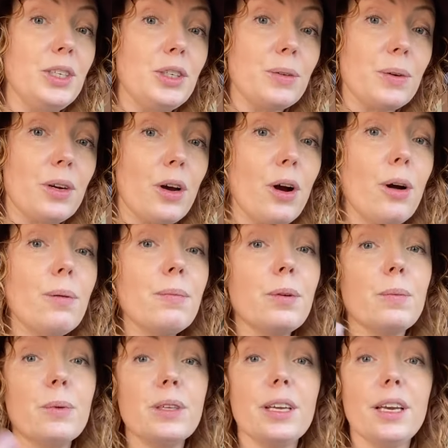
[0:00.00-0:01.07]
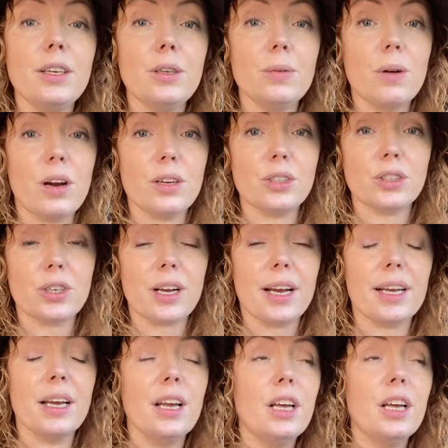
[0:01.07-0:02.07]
do at home will get you on track